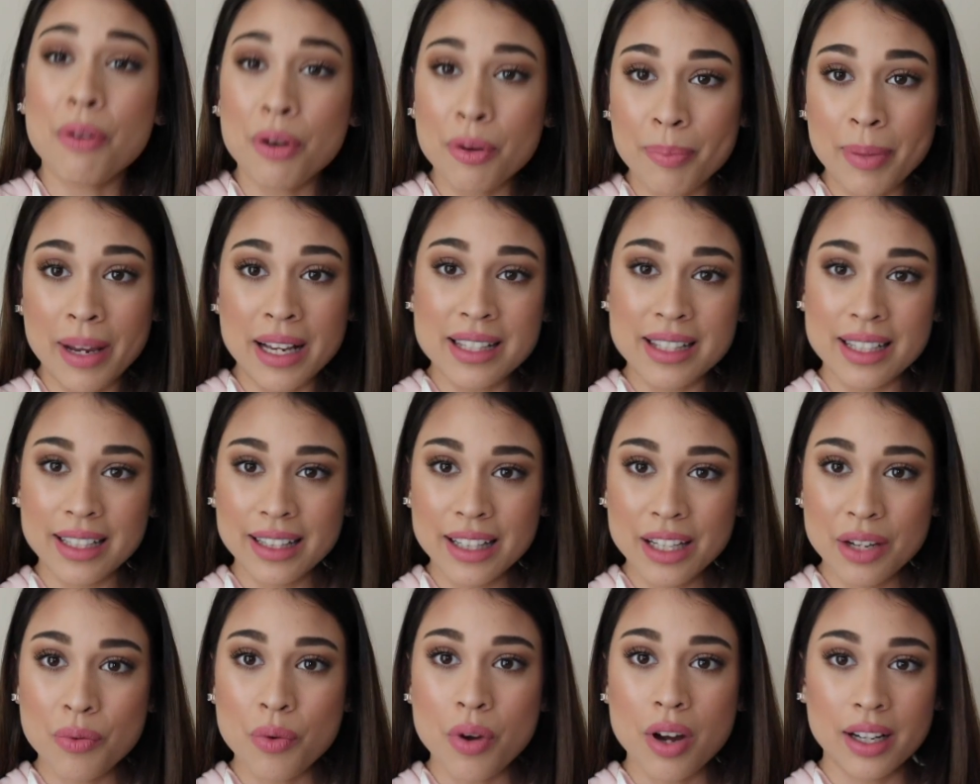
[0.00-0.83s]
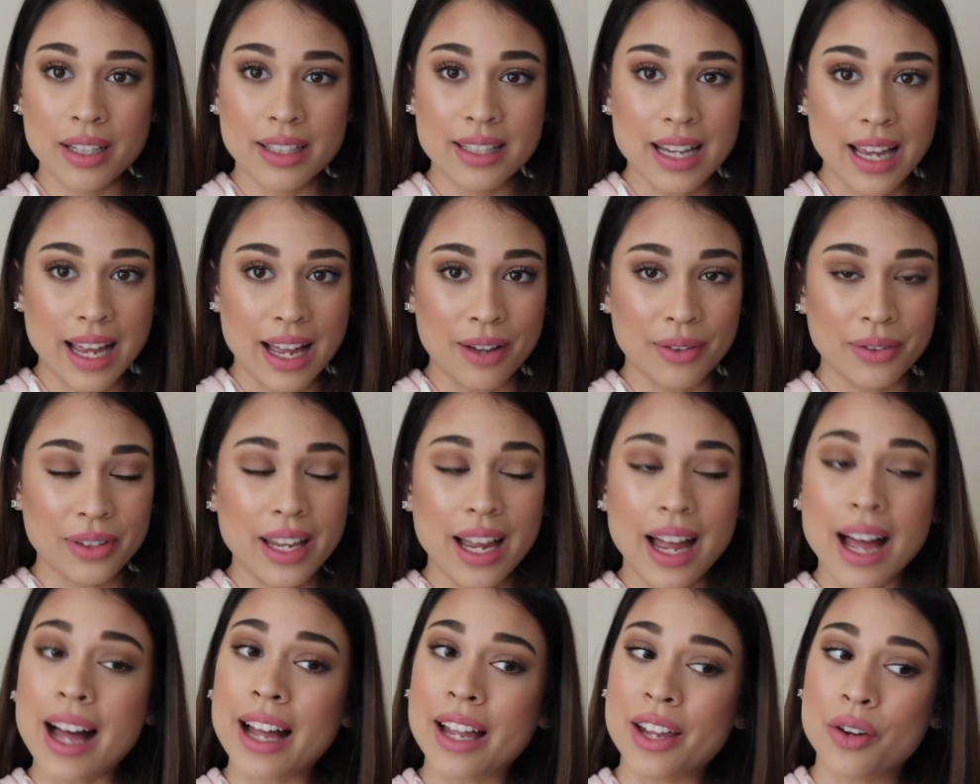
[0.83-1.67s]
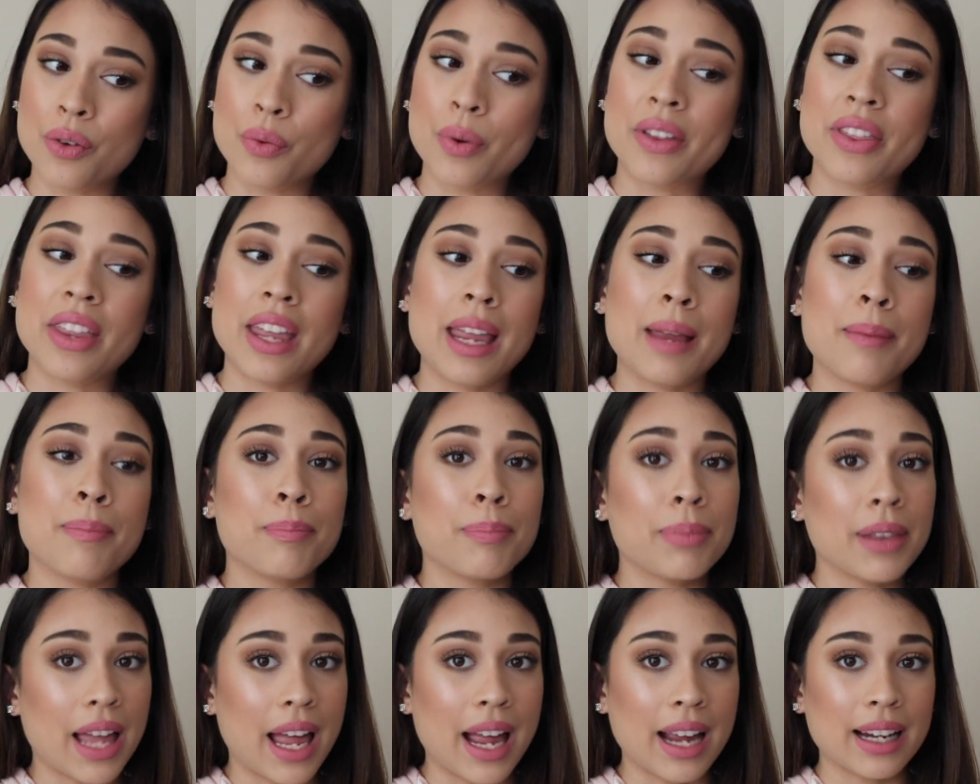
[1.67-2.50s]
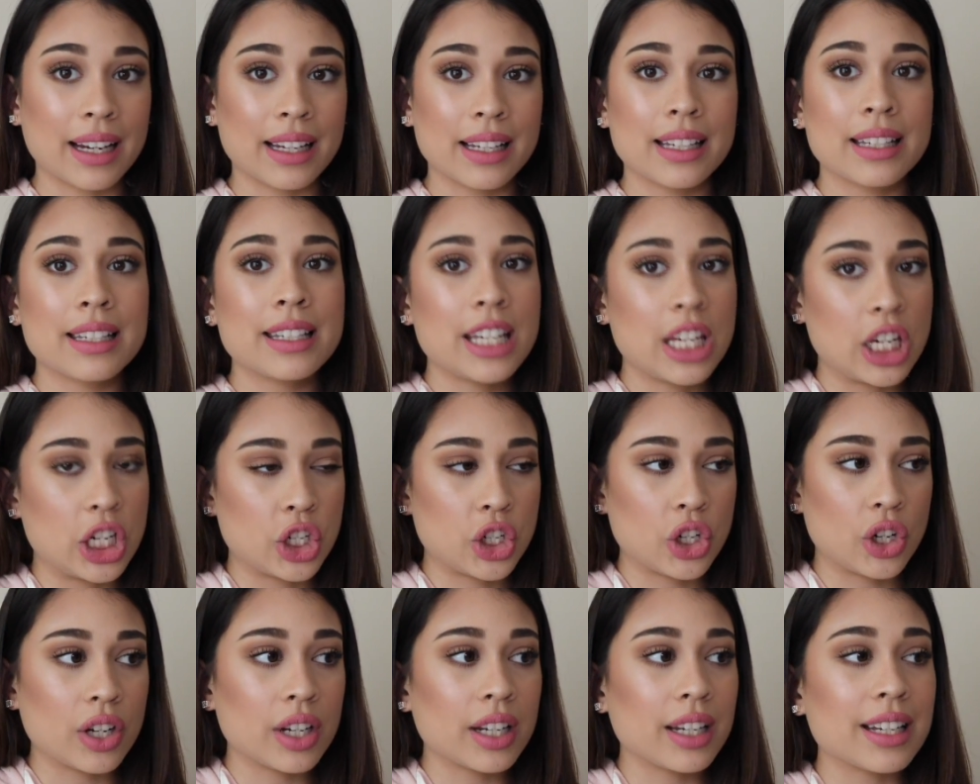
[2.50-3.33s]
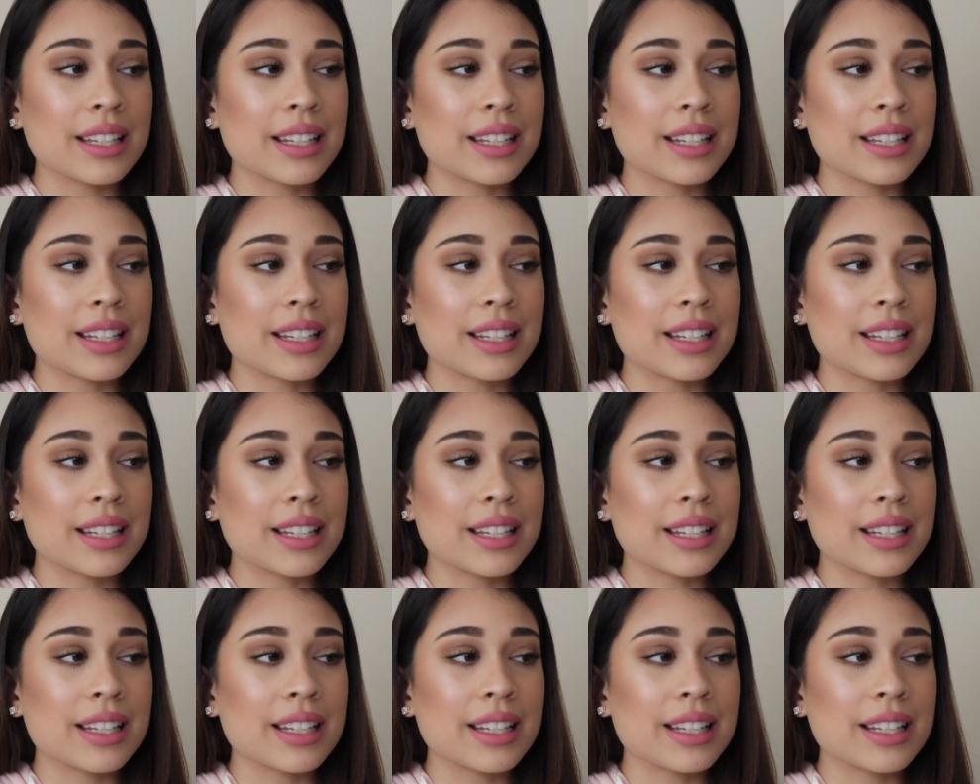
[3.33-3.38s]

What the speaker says: I would basically walk down the aisle with a black t-shirt.